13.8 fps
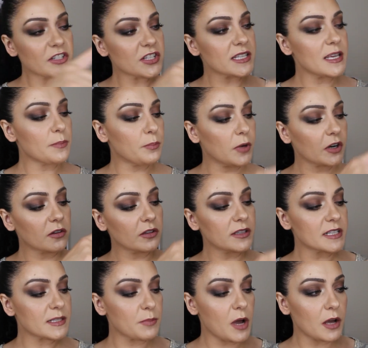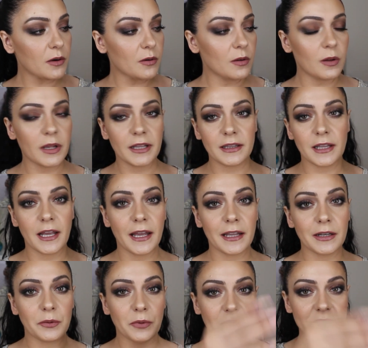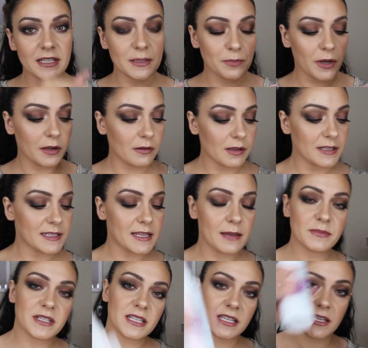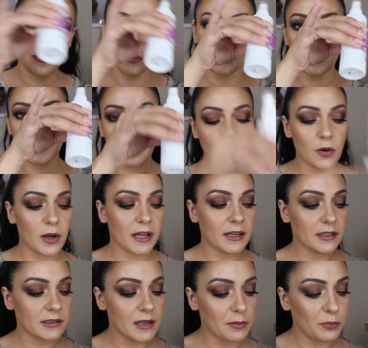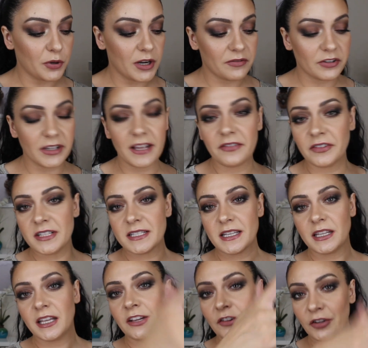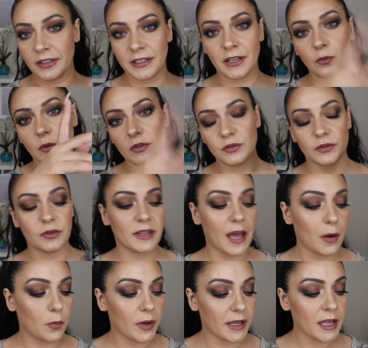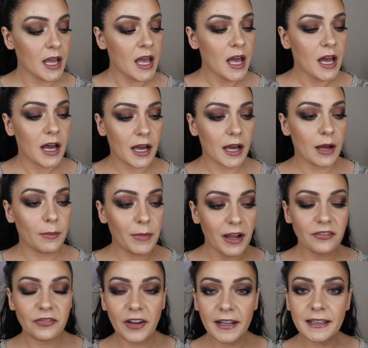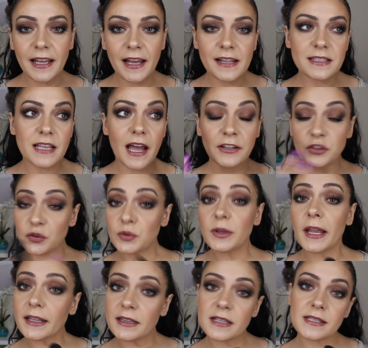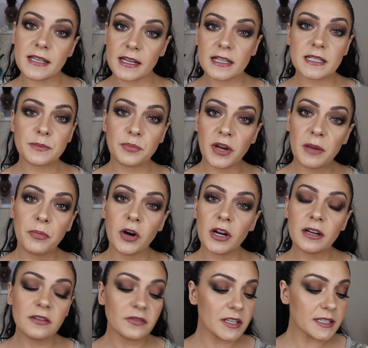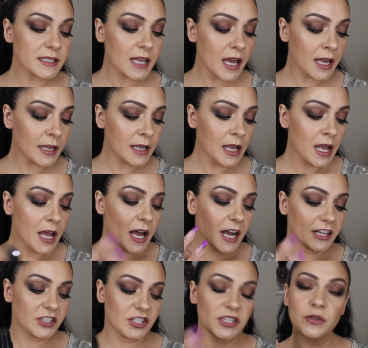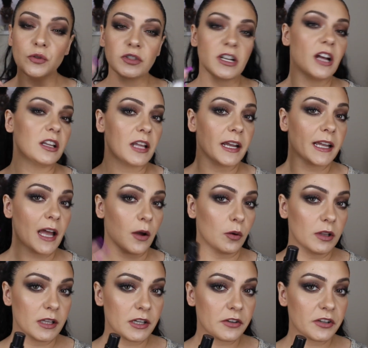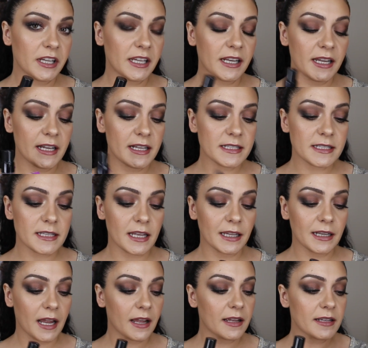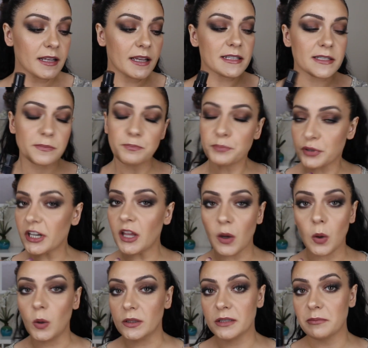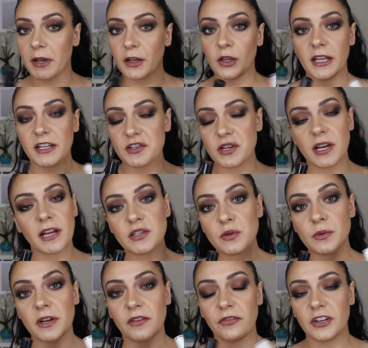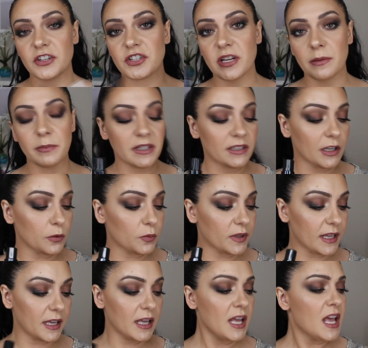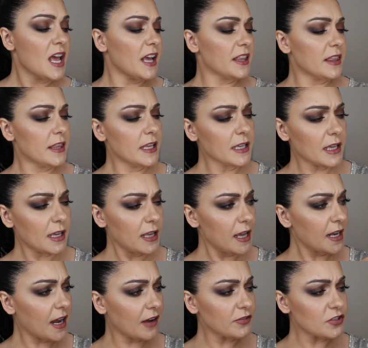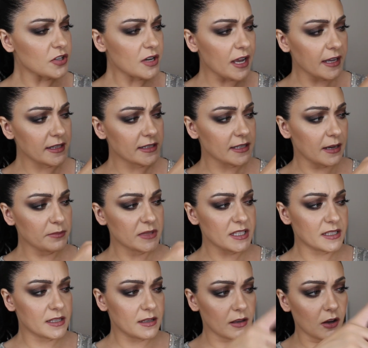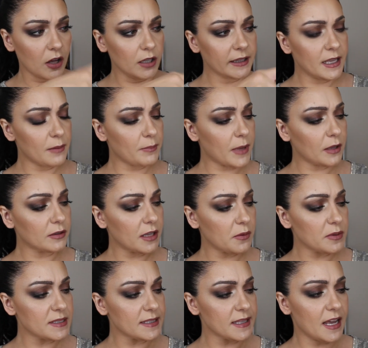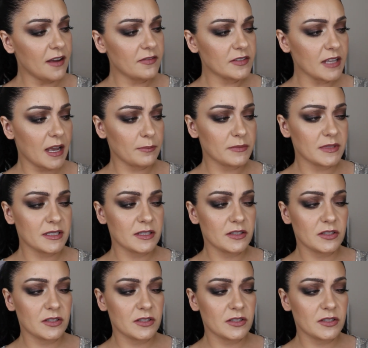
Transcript: to just keep marked on this bottle and then when this bottle is empty we're gonna go ahead and dump whatever left is in here and then we'll do it that way um, I find that I do like the setting spray part of this guy I just do not like how glittery it is and it, it's pretty old in my collection I do want to finish it and be done with it think again after I dumped all the amount that was left I'm